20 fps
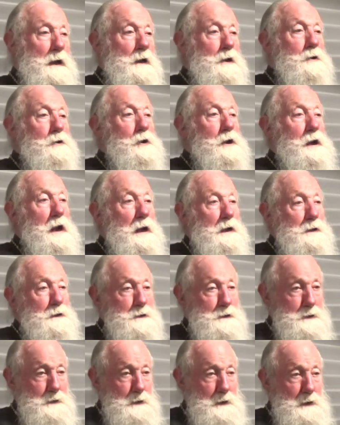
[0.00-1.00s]

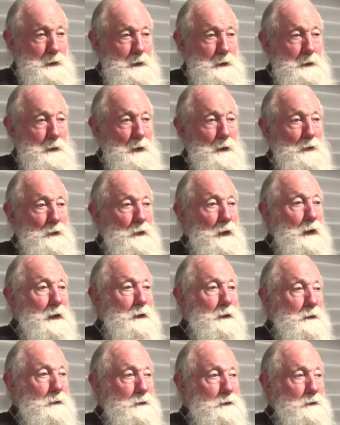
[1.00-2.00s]
Create
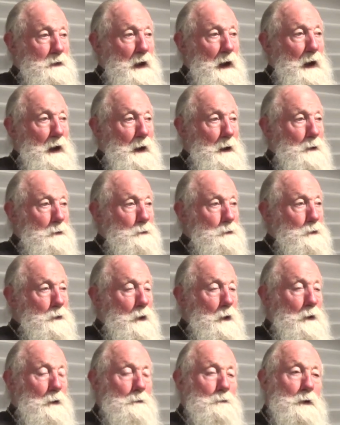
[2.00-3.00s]
things out
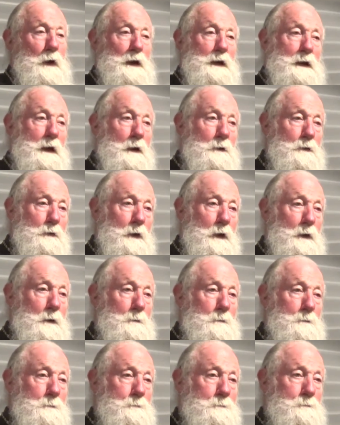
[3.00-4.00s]
of nothing,
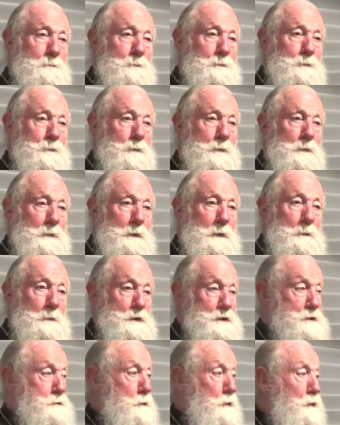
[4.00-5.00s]

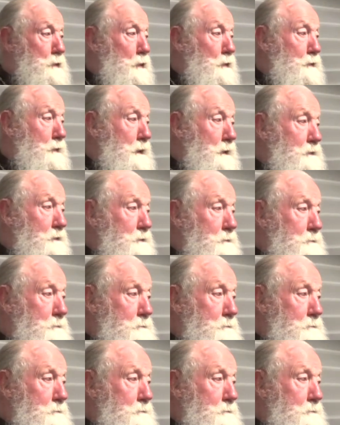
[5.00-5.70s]
which is what God does.